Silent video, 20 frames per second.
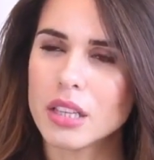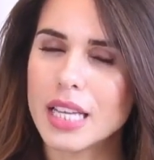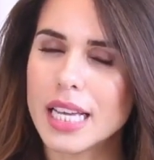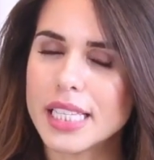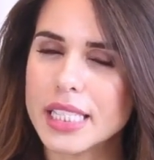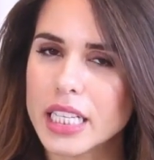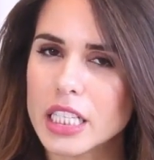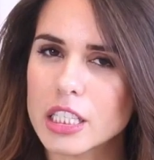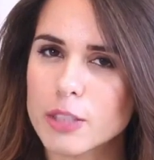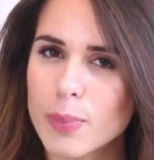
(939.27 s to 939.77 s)

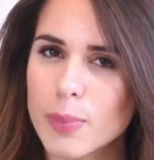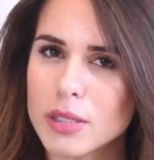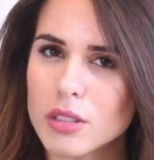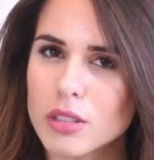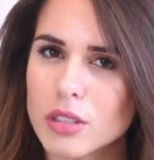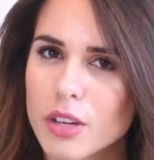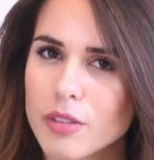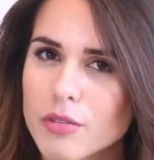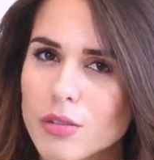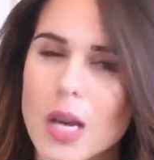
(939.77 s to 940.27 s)
less
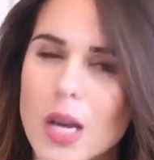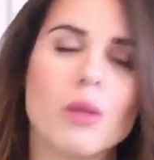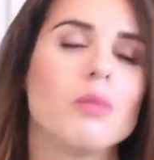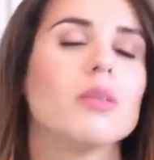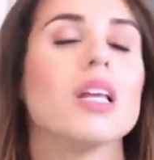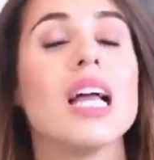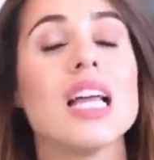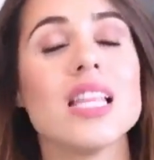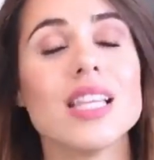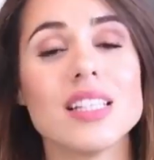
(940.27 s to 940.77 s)
expensive. So
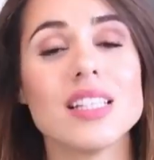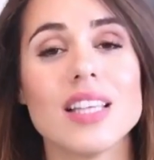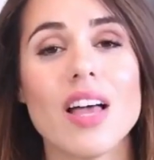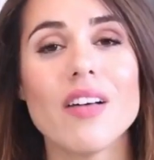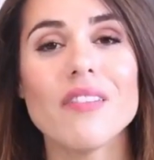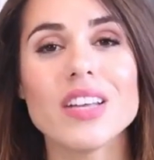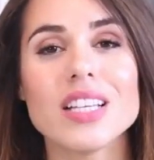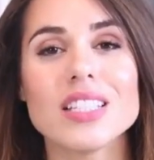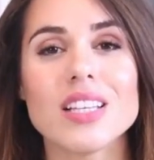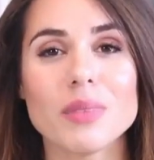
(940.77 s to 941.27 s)
that's
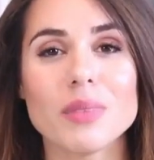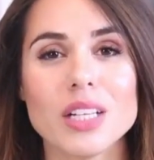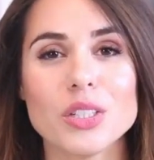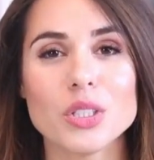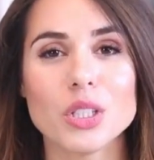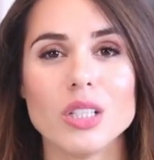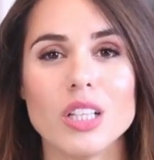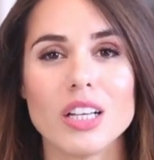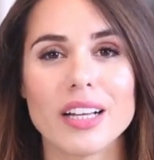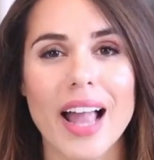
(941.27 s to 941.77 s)
definitely
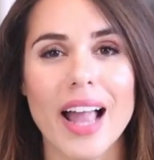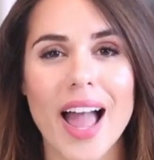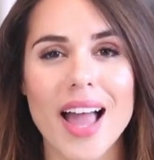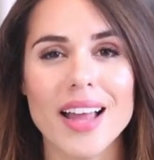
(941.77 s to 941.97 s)
something to look